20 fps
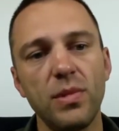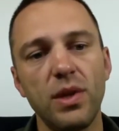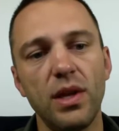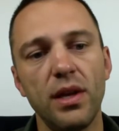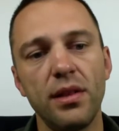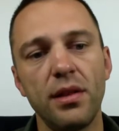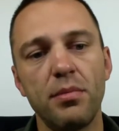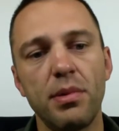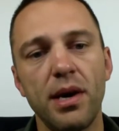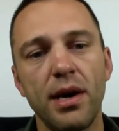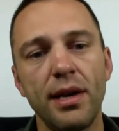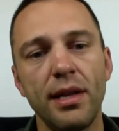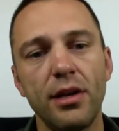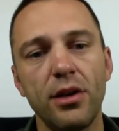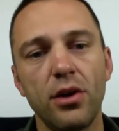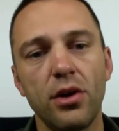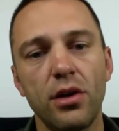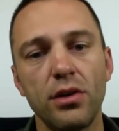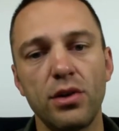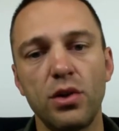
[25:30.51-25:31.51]
in the body
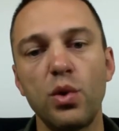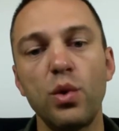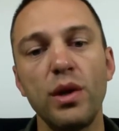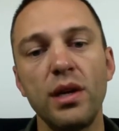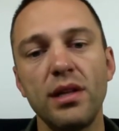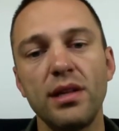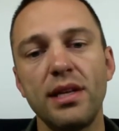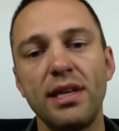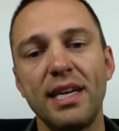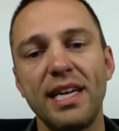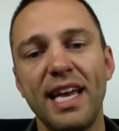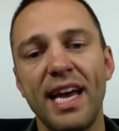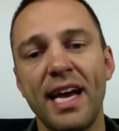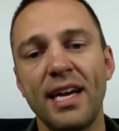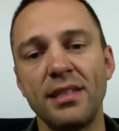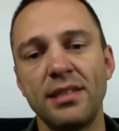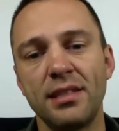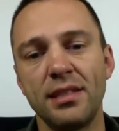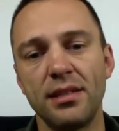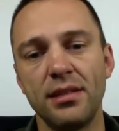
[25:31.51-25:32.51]
called quinolinic
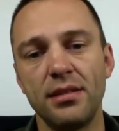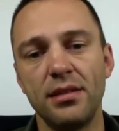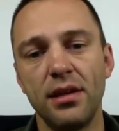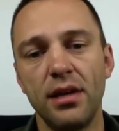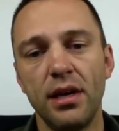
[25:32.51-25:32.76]
acid.